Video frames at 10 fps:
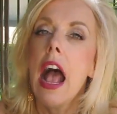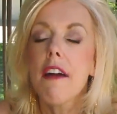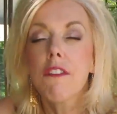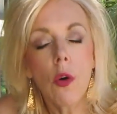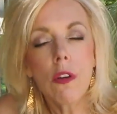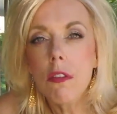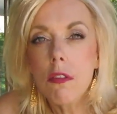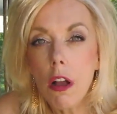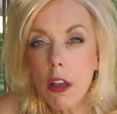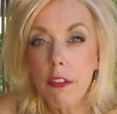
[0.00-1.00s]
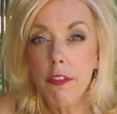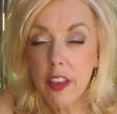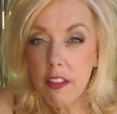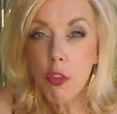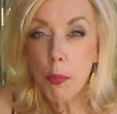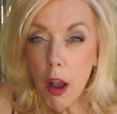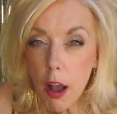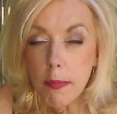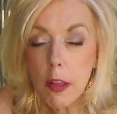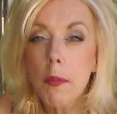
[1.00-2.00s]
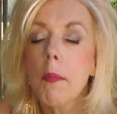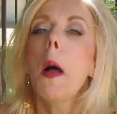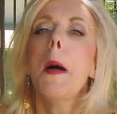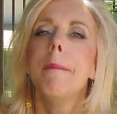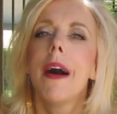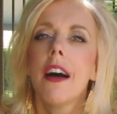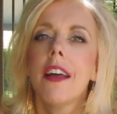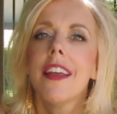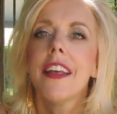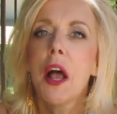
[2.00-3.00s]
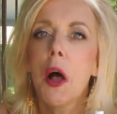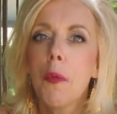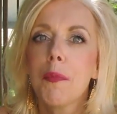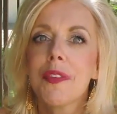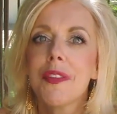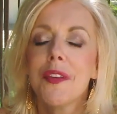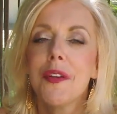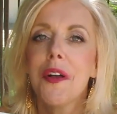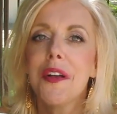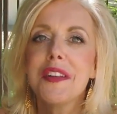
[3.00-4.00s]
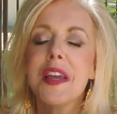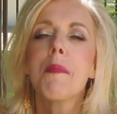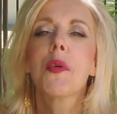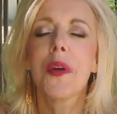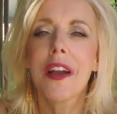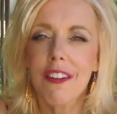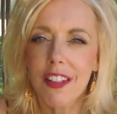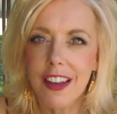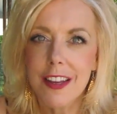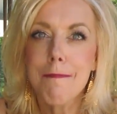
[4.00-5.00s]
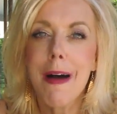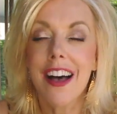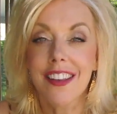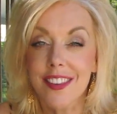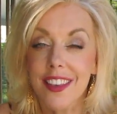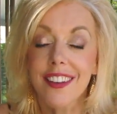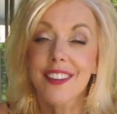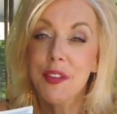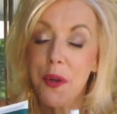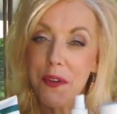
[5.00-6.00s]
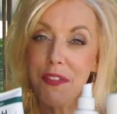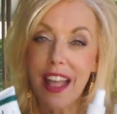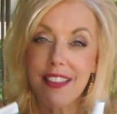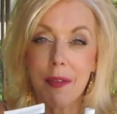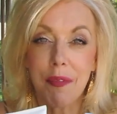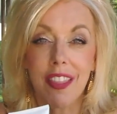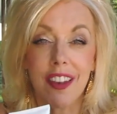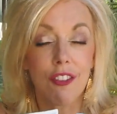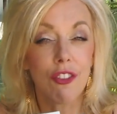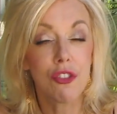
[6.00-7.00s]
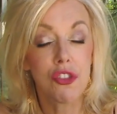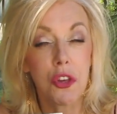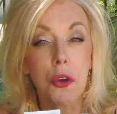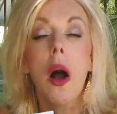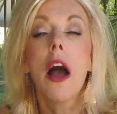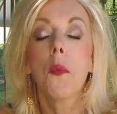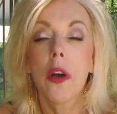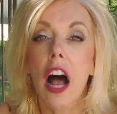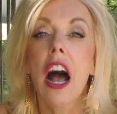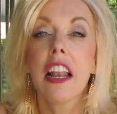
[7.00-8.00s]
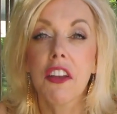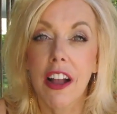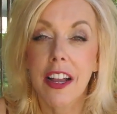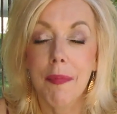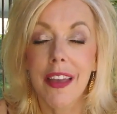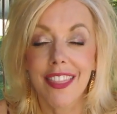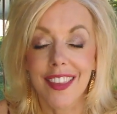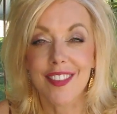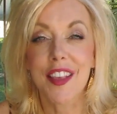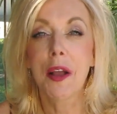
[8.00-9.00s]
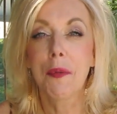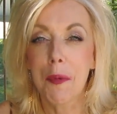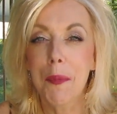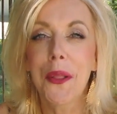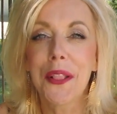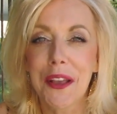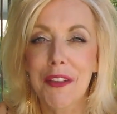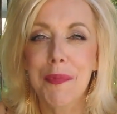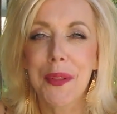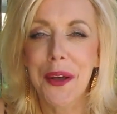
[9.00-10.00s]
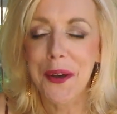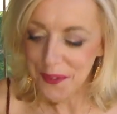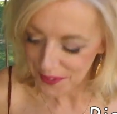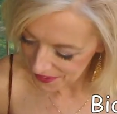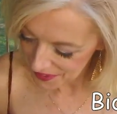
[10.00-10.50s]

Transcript: Of course, it's not going to fix the problem, but it helps temporarily to mask it. So if that's something that interests you, I would highly recommend this, and I will put links below.